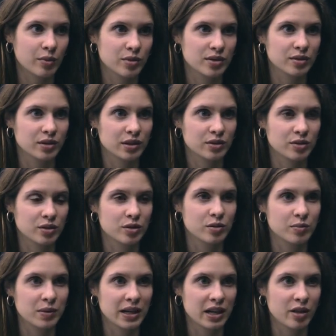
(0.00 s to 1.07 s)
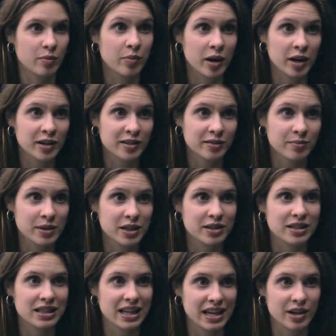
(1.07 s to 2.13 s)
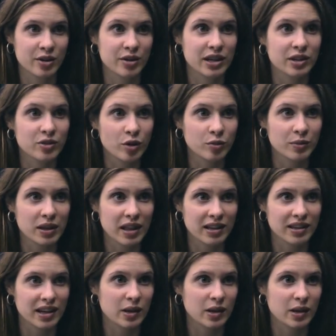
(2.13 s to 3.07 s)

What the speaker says: going to play the part, because later he told me that